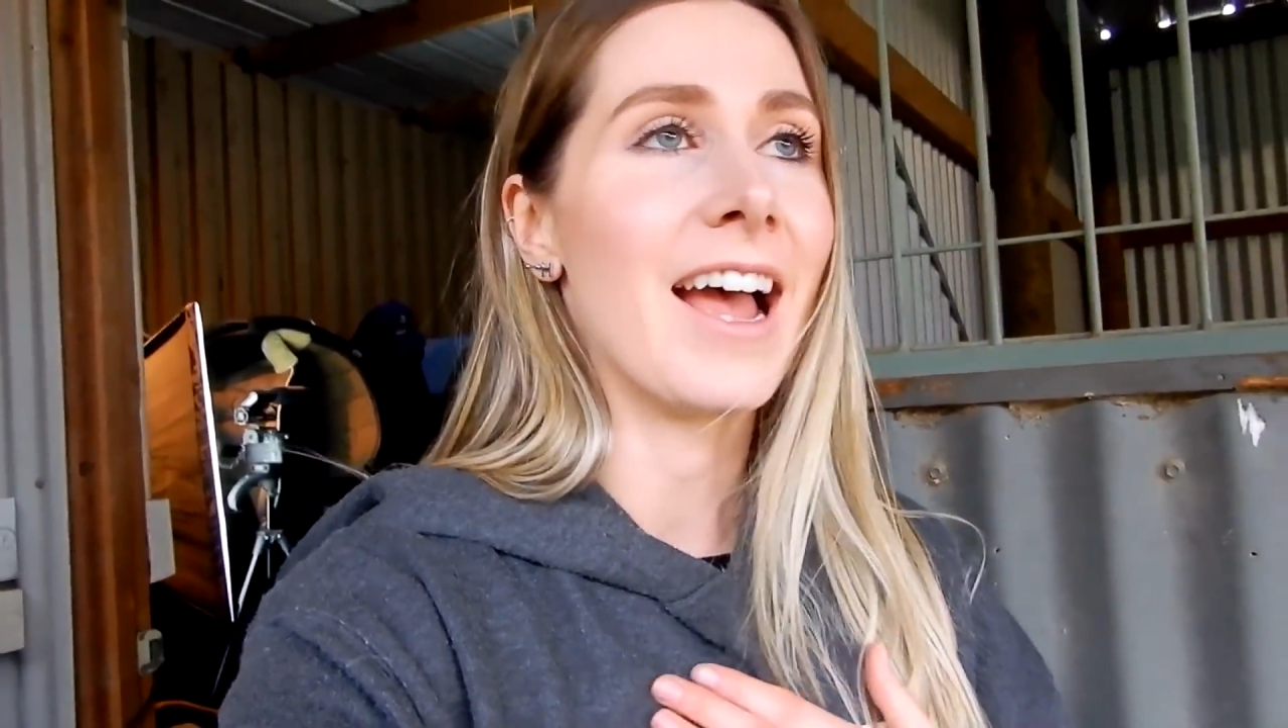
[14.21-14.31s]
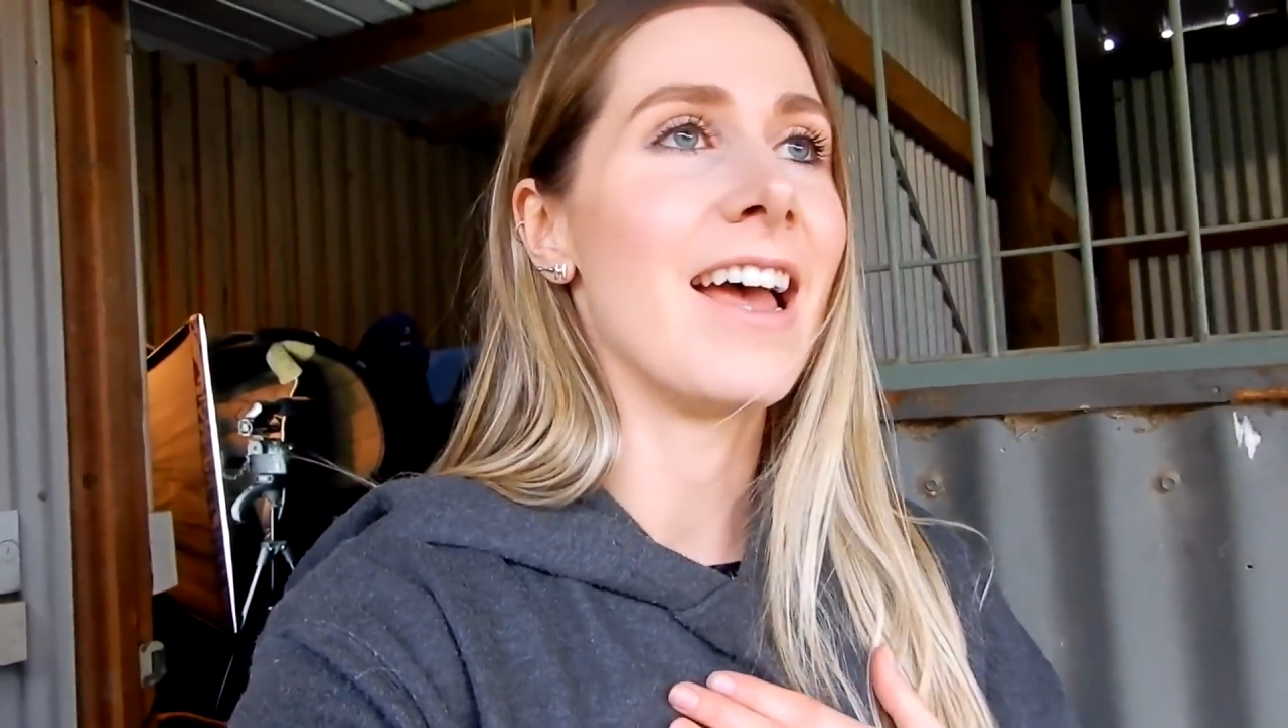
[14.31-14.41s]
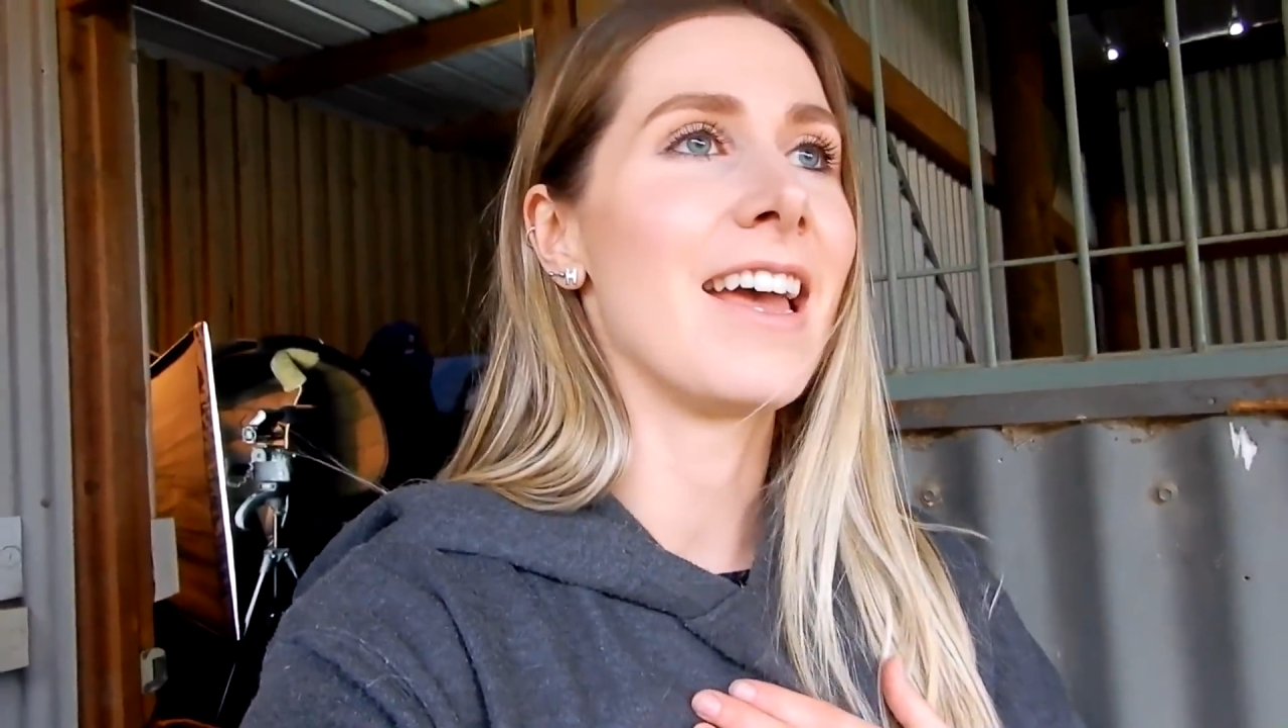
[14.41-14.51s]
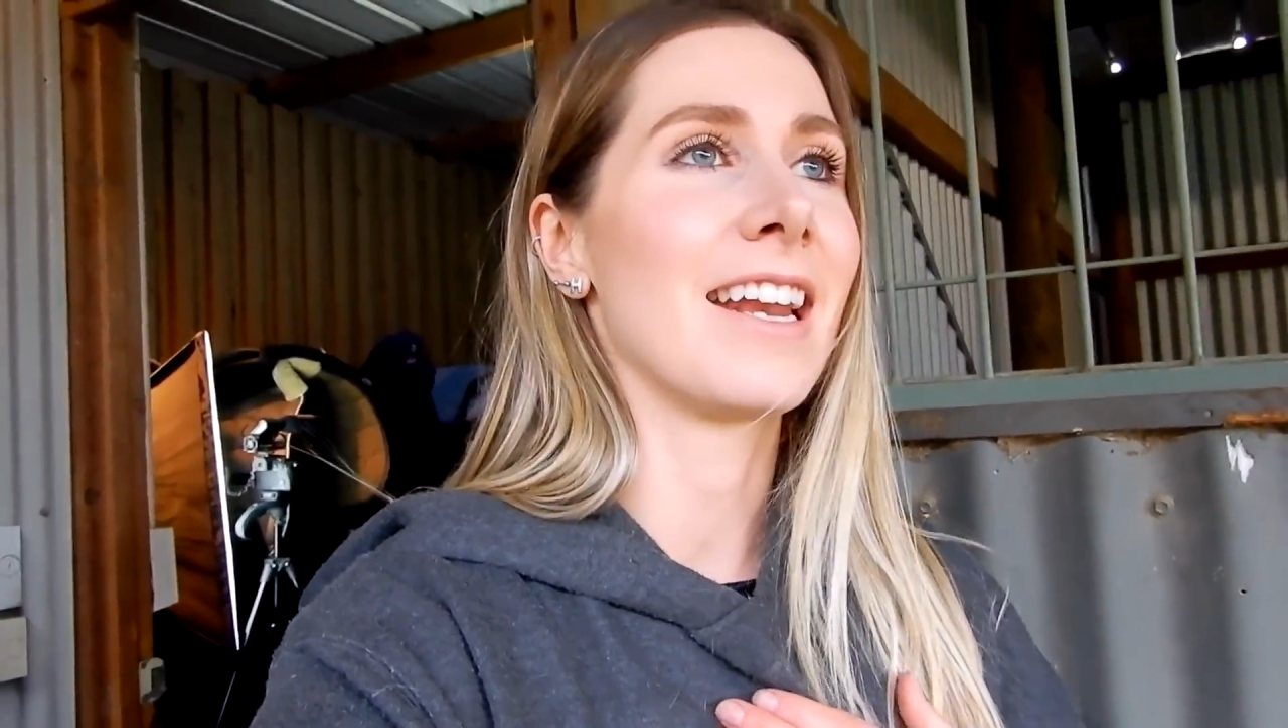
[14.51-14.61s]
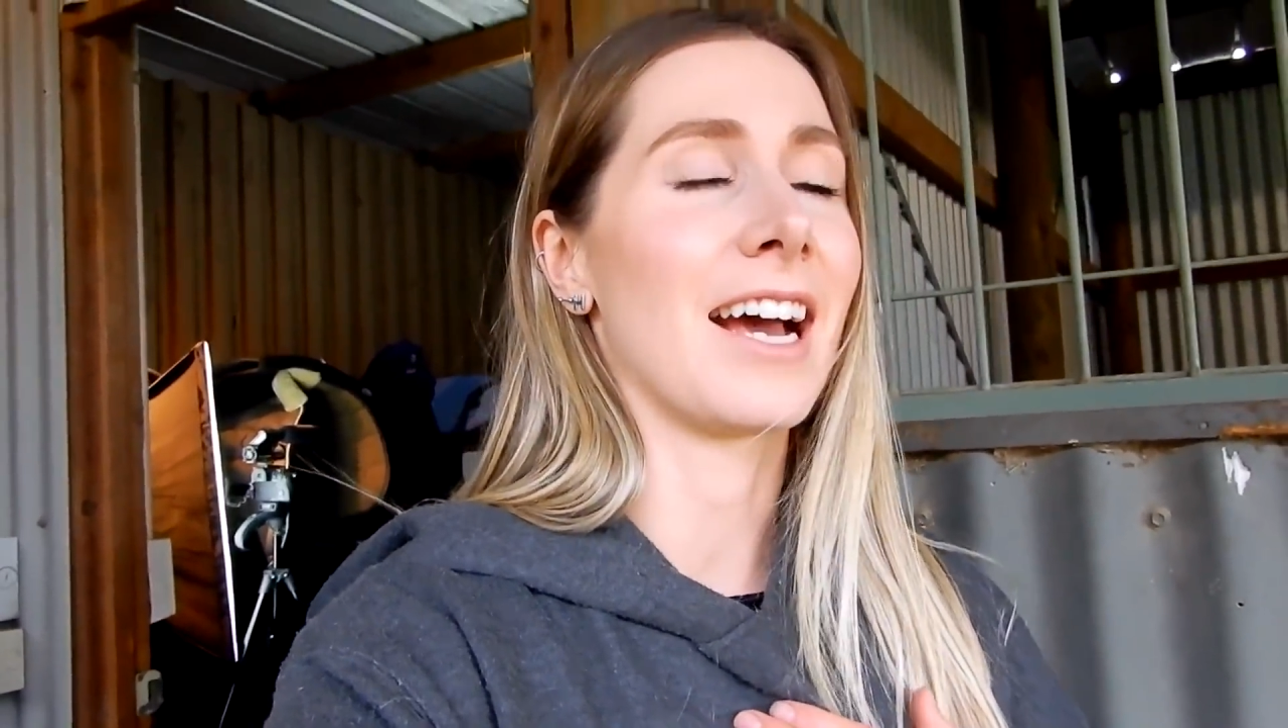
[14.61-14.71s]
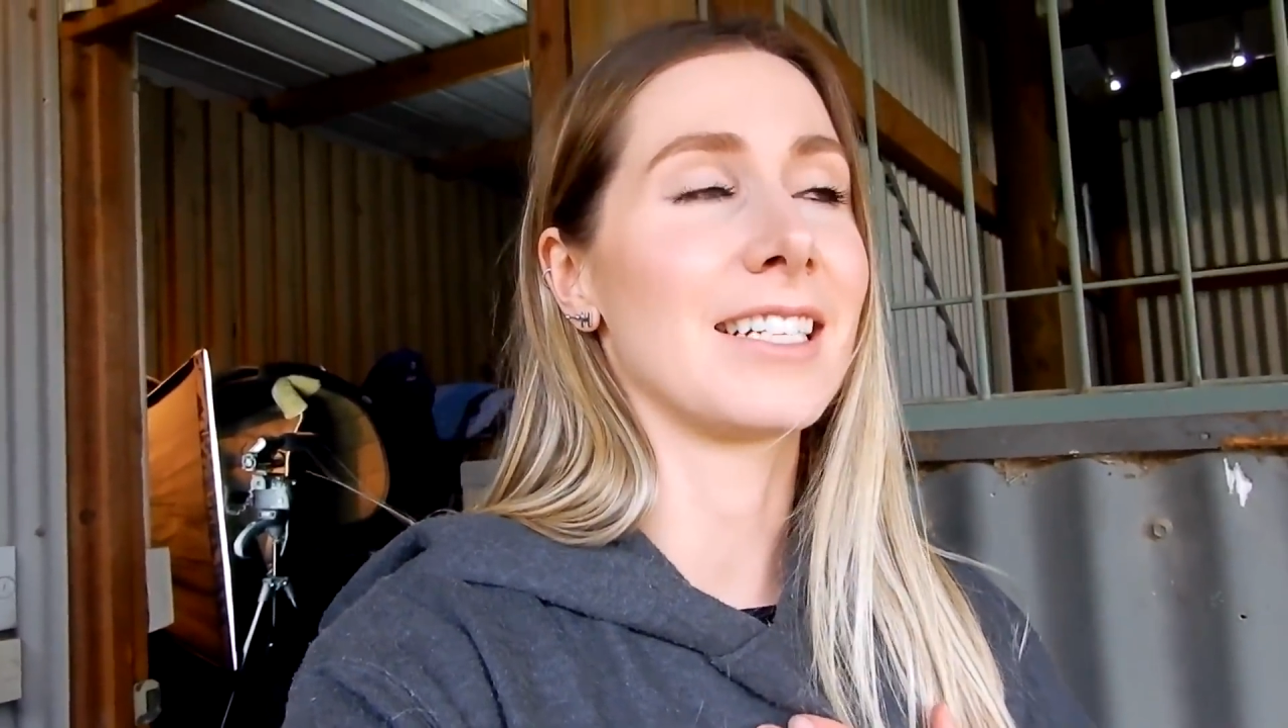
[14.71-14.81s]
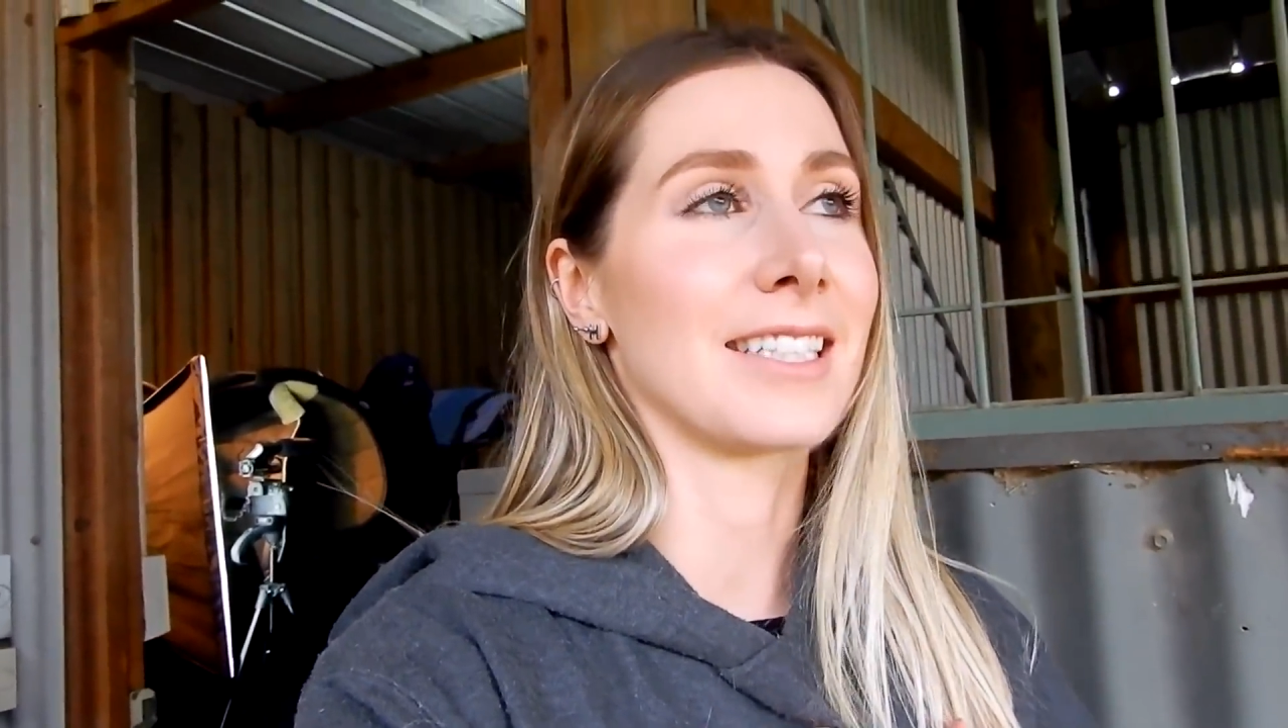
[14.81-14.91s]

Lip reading: and I